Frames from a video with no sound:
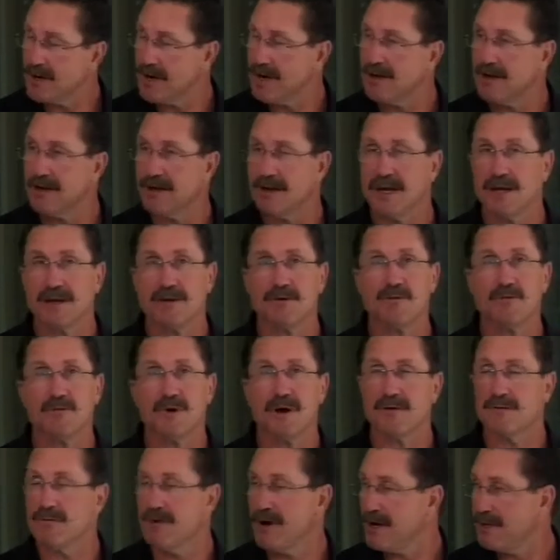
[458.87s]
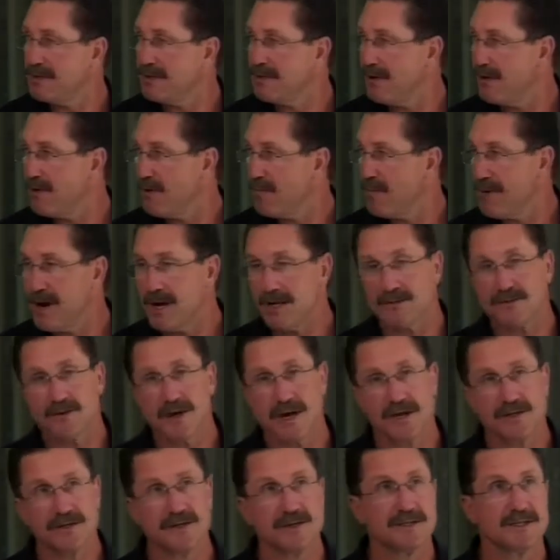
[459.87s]
to hit and run right there, or might try
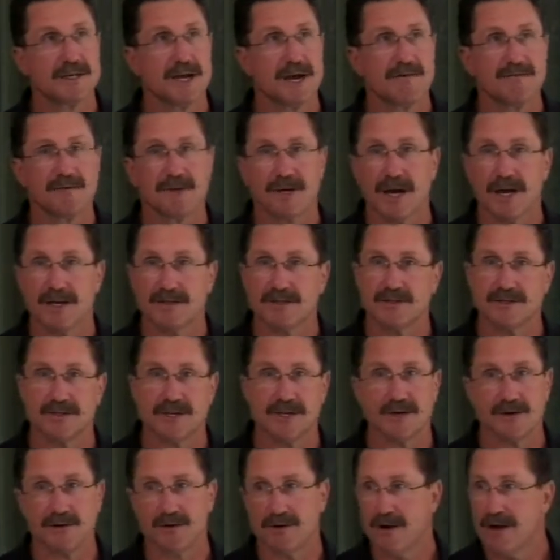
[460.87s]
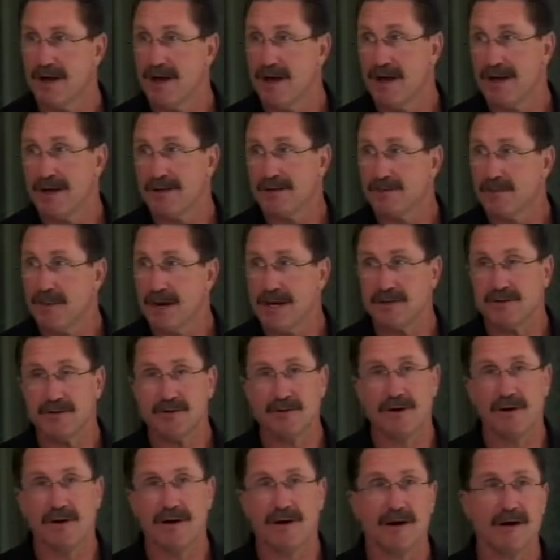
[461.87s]
to just have the guy steal, or might do
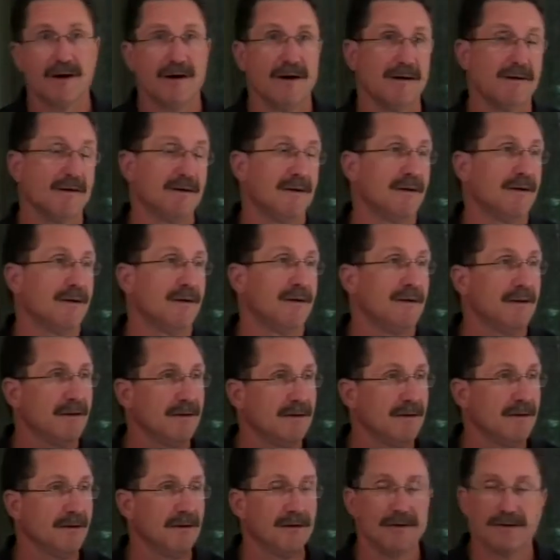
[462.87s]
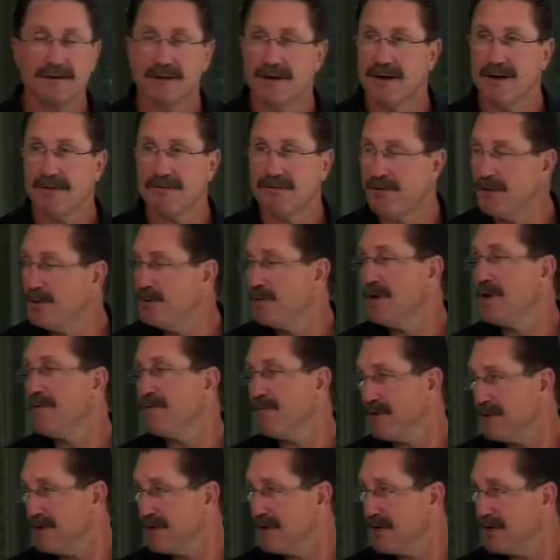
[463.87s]
a, a, you know, a few
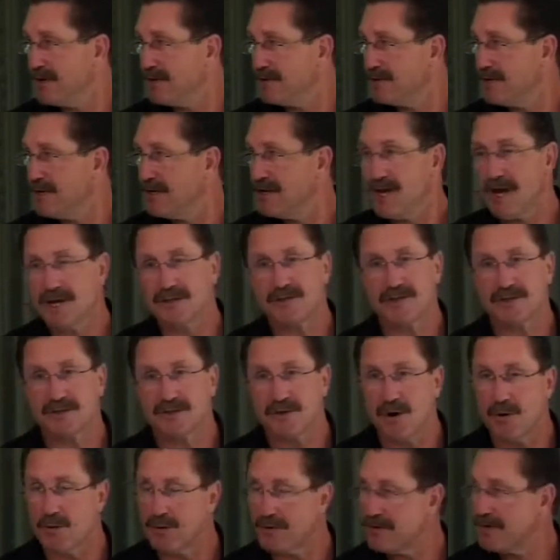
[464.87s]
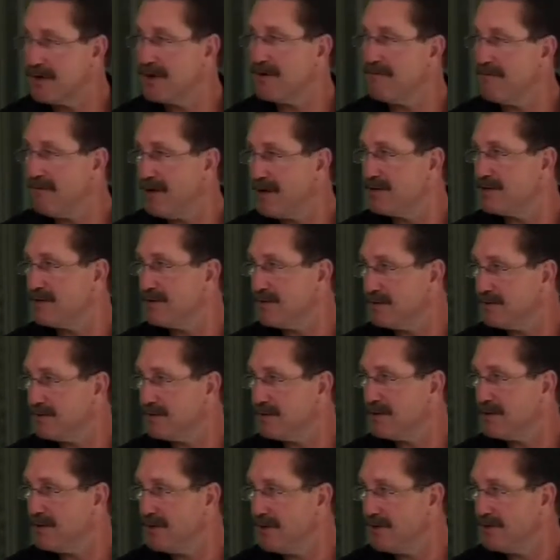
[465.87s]
different things and not just go with the conventional,
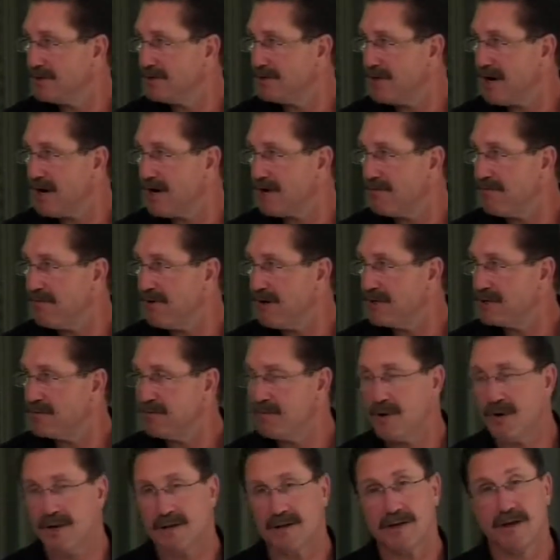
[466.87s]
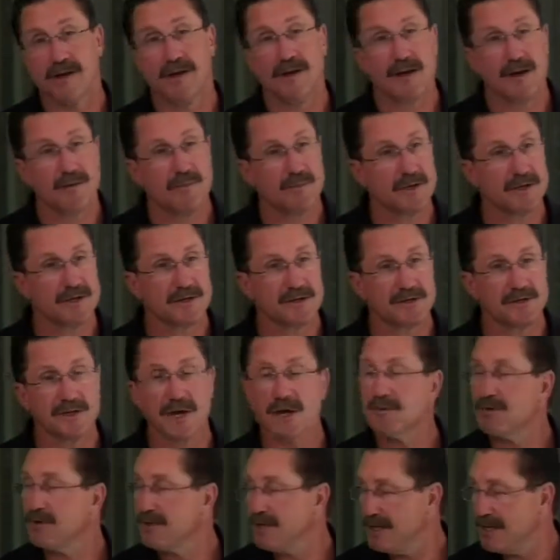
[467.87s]
you know, sacrifice bunt. But
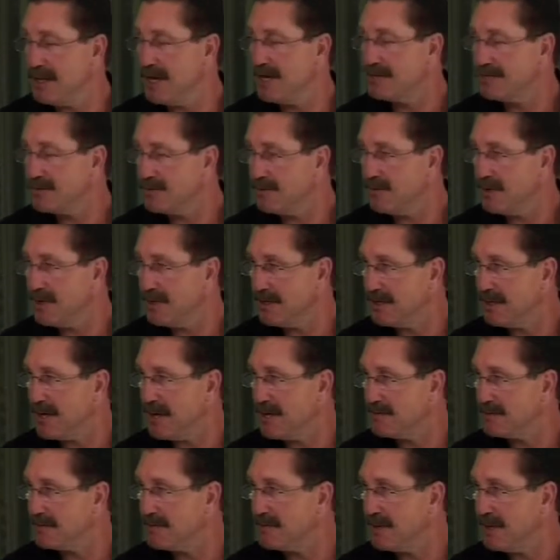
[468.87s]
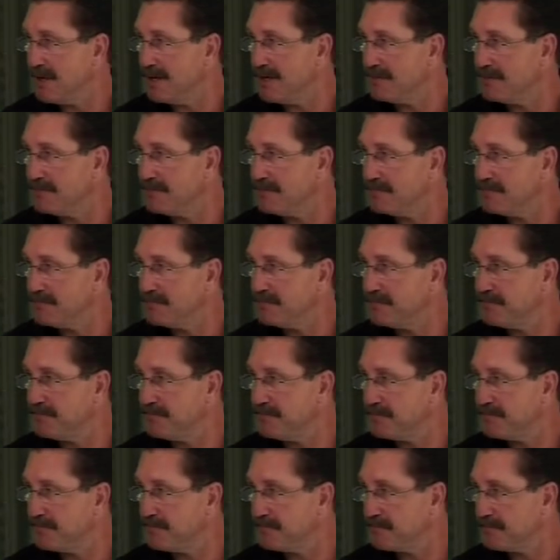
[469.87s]
generally, that's the way the game's play. They
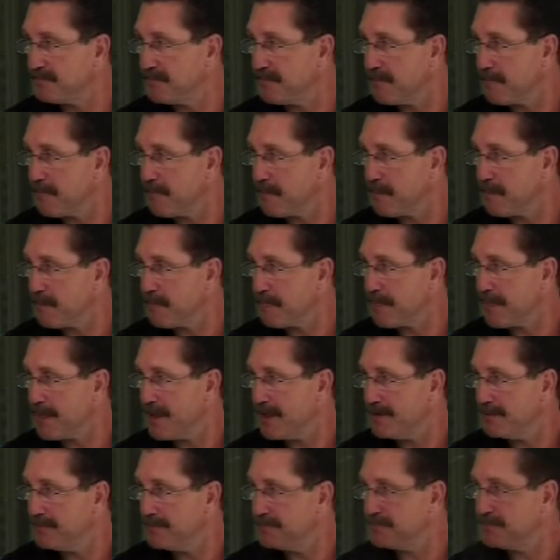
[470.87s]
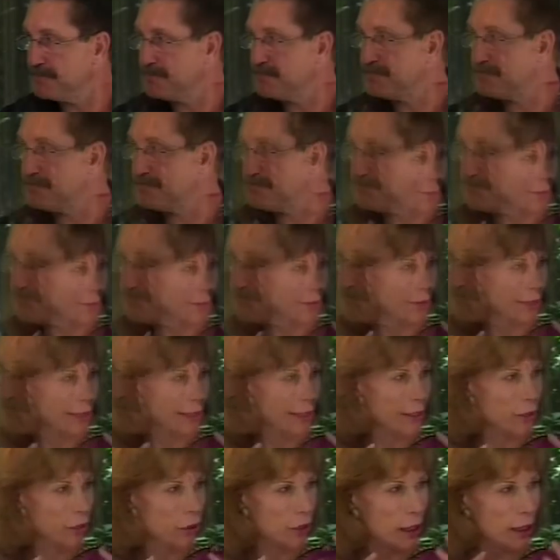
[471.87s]
use hand signals. How often do they
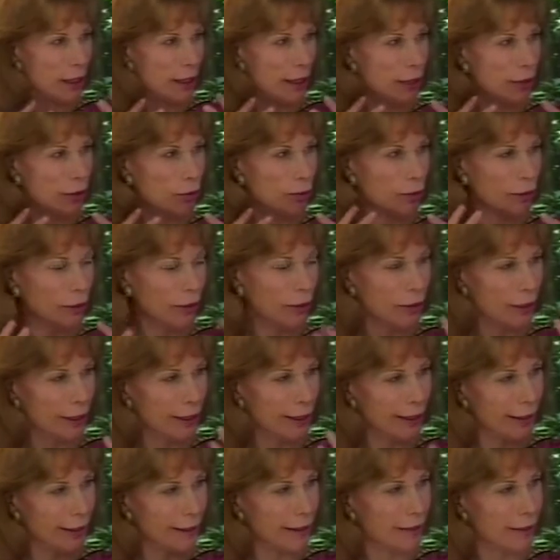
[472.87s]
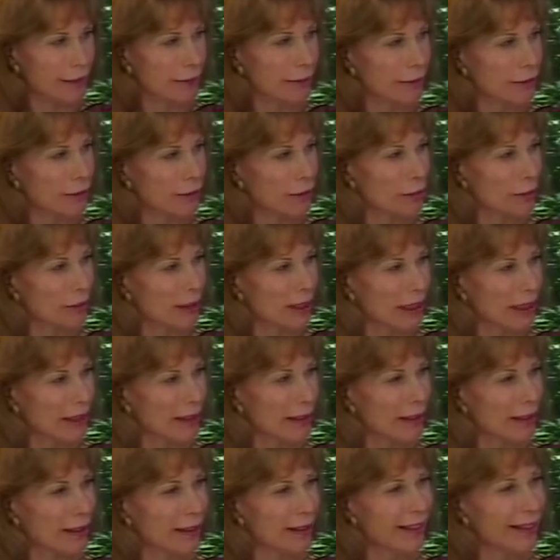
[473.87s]
change what those hand signals mean?
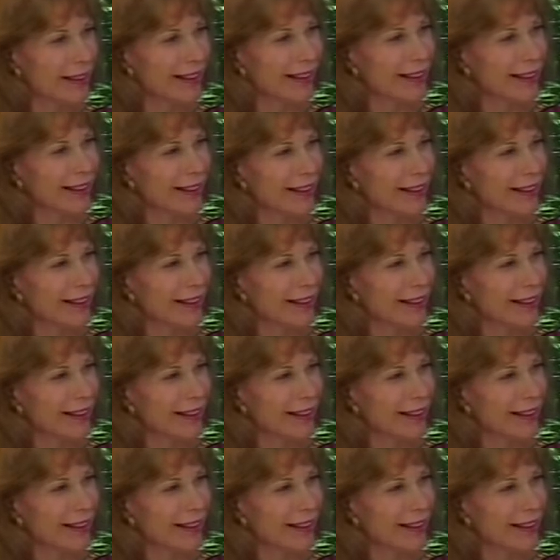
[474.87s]
All the time.